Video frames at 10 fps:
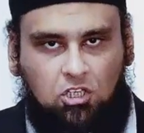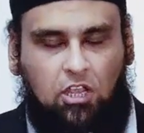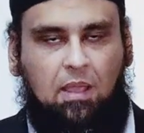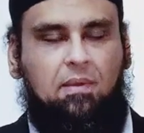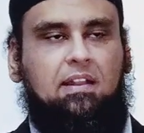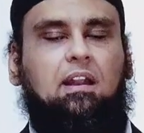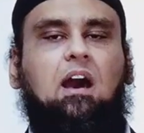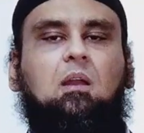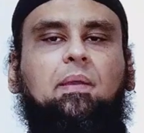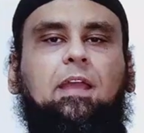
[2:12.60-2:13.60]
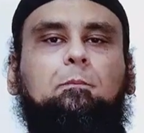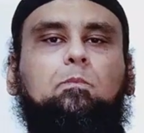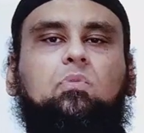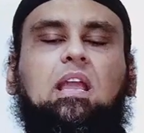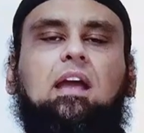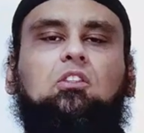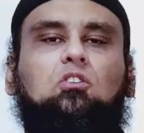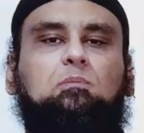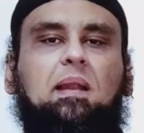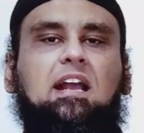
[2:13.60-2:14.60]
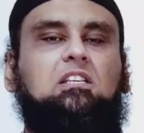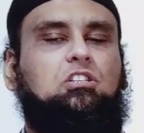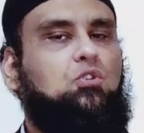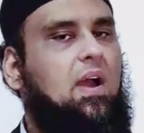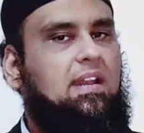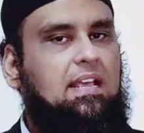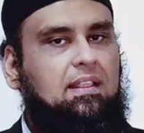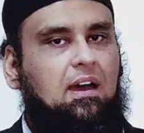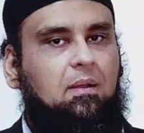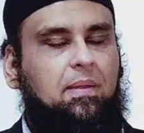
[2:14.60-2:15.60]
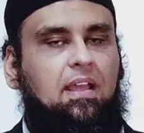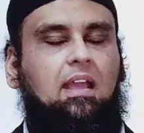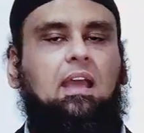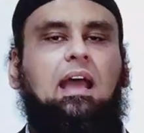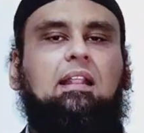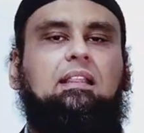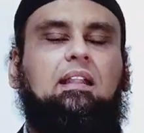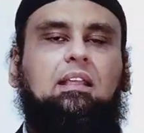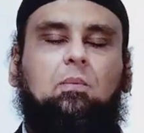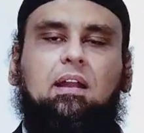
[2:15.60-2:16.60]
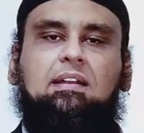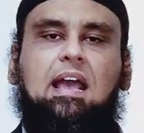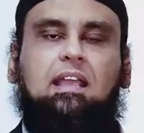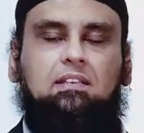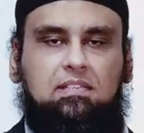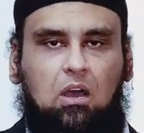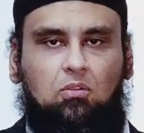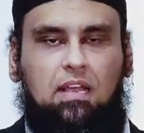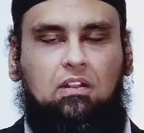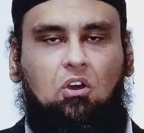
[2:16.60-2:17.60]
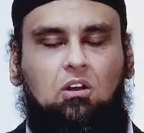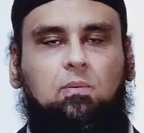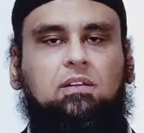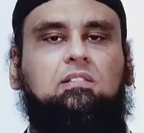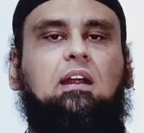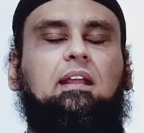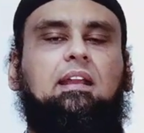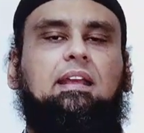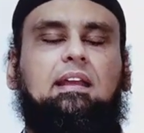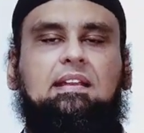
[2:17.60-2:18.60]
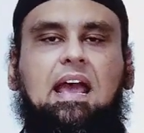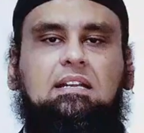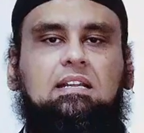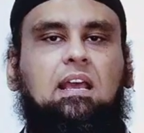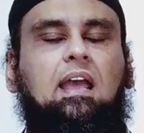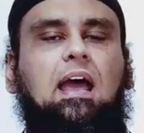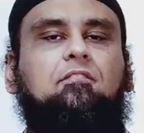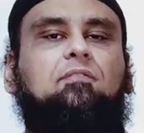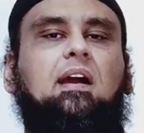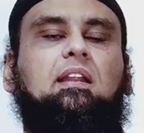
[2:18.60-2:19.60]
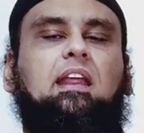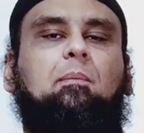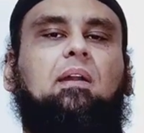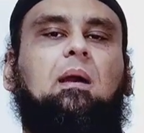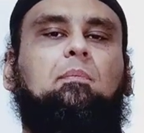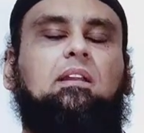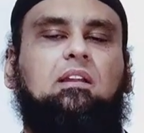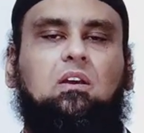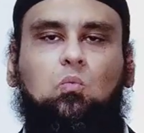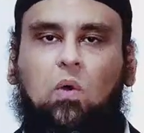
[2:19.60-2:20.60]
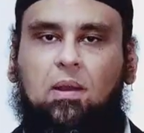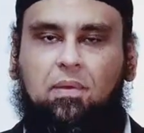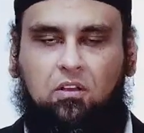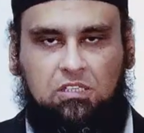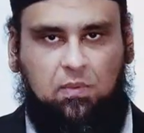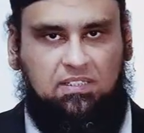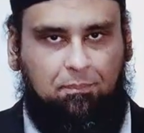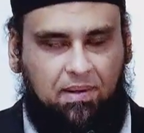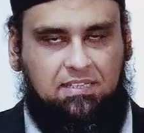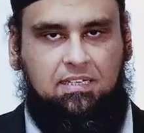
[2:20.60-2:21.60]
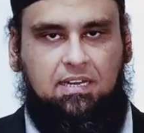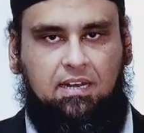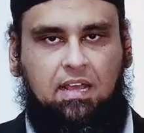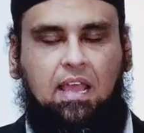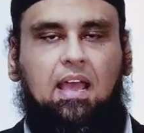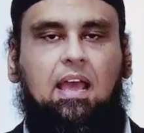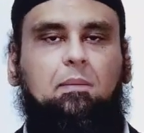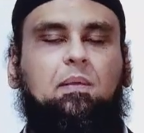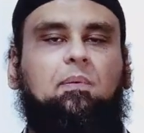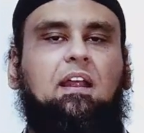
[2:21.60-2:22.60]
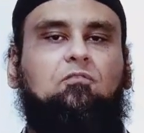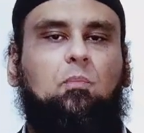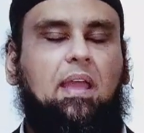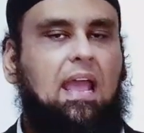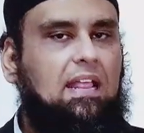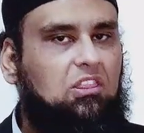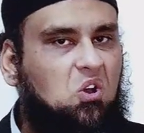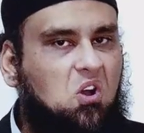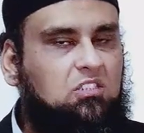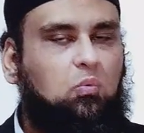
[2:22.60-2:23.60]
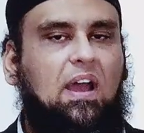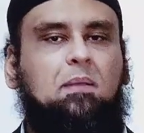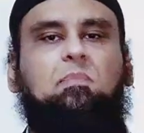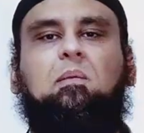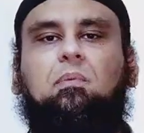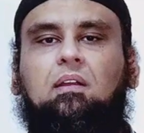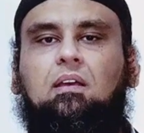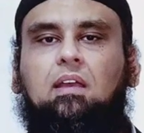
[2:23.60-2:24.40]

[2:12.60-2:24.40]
So he made an army and those blacks joined that army and then they were attacking south and north were start getting attacked and finally Abraham Lincoln won because he was the president and people have to pay and those white people